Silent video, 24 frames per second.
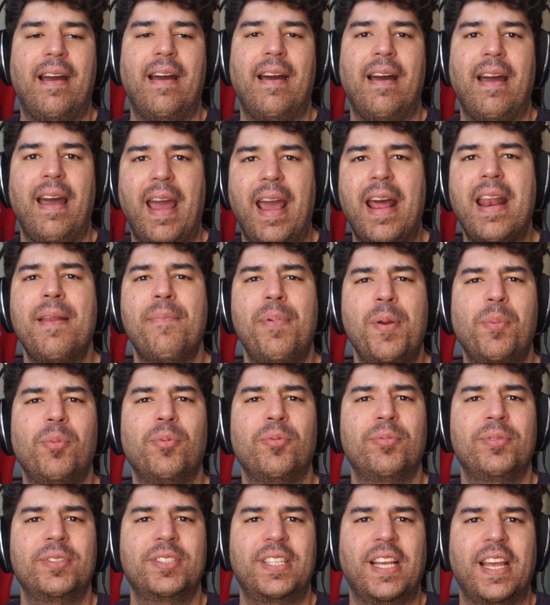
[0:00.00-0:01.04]
and other people have
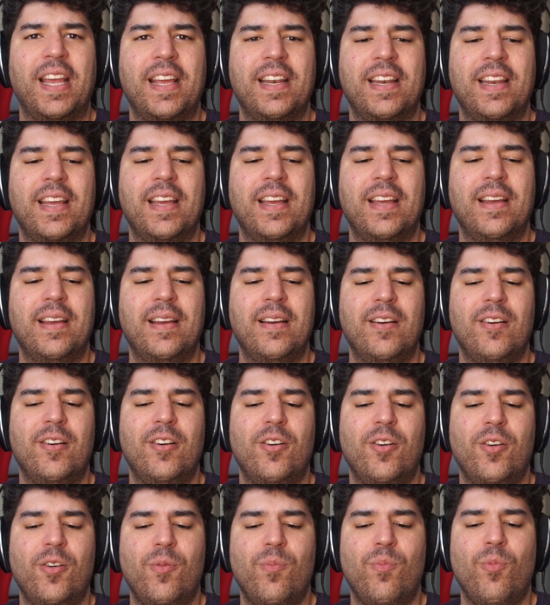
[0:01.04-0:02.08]
been saying it
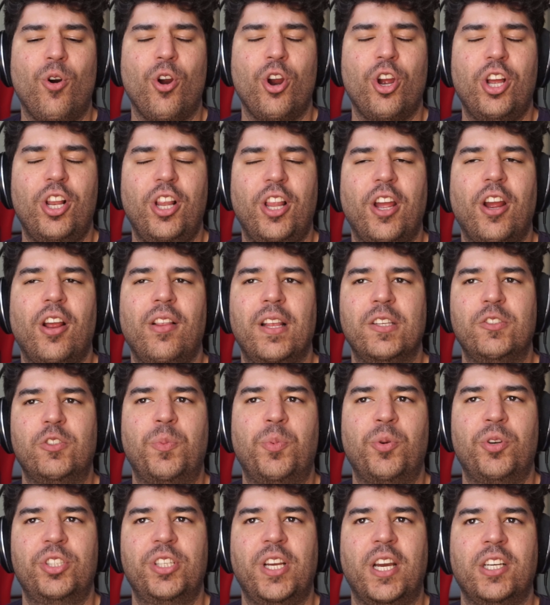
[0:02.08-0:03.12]
more clear, less
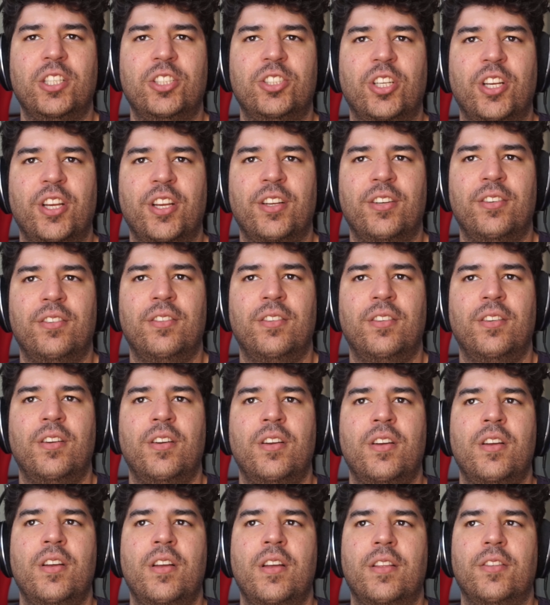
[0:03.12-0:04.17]
reprojection.
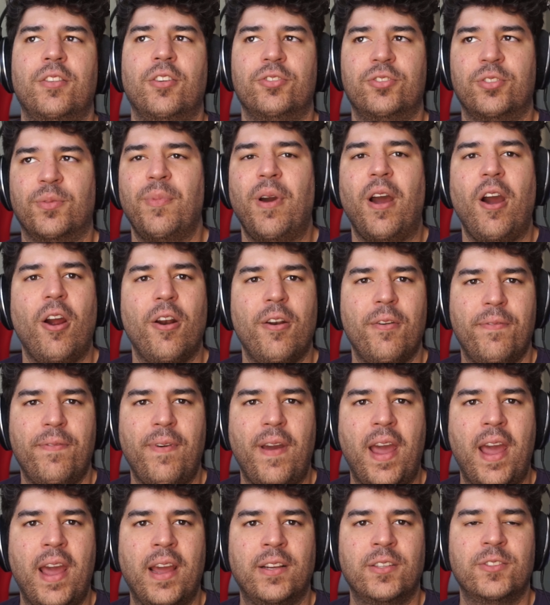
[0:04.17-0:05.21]
There's some
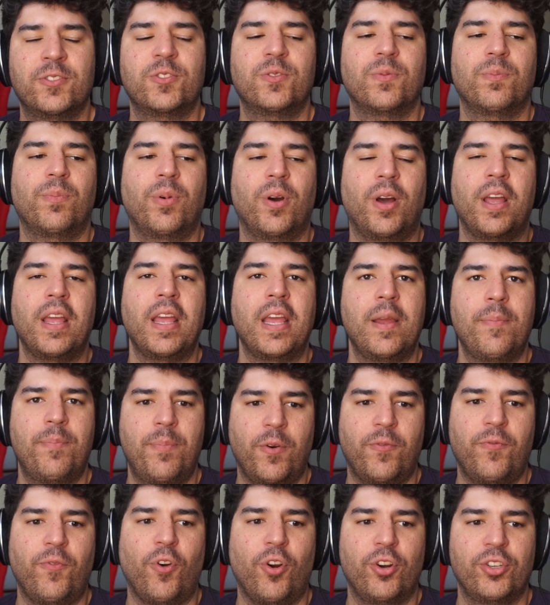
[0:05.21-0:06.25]
artifacts, but he
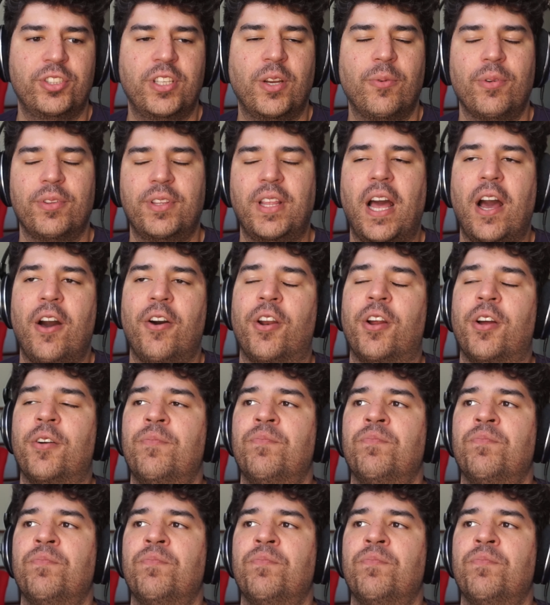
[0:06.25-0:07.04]
prefers it without it.